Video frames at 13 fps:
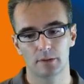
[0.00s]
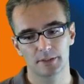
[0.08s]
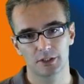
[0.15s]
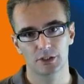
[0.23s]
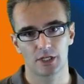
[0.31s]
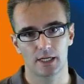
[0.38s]

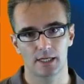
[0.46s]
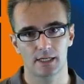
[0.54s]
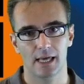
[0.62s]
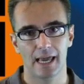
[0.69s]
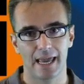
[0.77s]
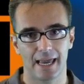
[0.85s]

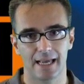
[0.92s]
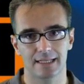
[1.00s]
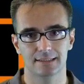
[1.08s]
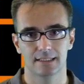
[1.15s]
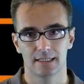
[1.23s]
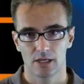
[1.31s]
machine,
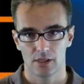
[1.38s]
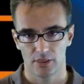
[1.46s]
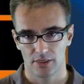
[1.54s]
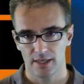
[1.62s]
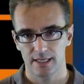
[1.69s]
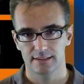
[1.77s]
and
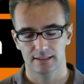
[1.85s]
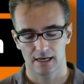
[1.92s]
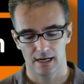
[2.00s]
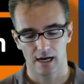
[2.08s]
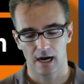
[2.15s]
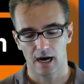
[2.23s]

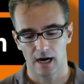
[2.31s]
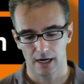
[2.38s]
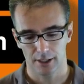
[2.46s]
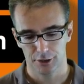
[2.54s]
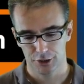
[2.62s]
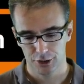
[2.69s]
data
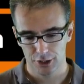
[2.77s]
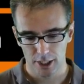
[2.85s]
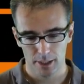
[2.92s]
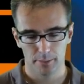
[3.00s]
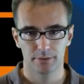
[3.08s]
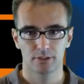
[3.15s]
are
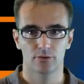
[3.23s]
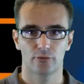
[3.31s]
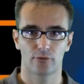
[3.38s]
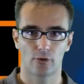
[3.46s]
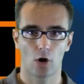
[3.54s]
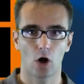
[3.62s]
shipped
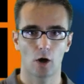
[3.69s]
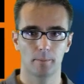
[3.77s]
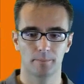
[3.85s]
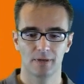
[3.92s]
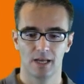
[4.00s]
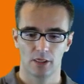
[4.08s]

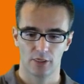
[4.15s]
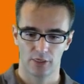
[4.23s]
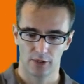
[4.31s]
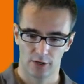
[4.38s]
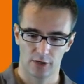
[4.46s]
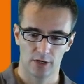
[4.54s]
from
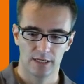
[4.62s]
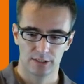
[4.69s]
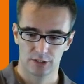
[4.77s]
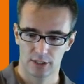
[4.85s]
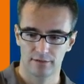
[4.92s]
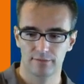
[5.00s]
the
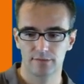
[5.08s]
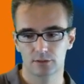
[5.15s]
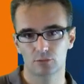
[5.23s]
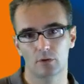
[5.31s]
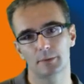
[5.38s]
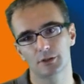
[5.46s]
Java
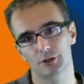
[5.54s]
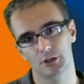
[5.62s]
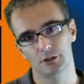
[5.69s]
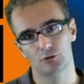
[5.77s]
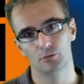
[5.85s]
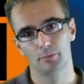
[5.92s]
virtual
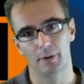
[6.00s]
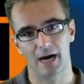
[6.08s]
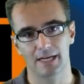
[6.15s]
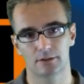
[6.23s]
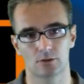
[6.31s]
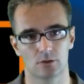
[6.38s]
machine to
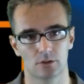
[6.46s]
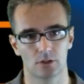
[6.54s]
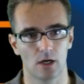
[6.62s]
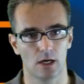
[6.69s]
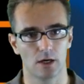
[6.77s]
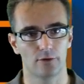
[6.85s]
Python
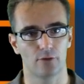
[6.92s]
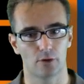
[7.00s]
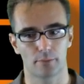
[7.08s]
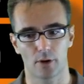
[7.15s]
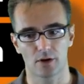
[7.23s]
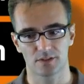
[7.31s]
for
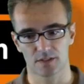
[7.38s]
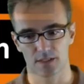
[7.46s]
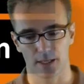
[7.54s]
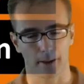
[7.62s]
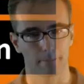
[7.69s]
processing.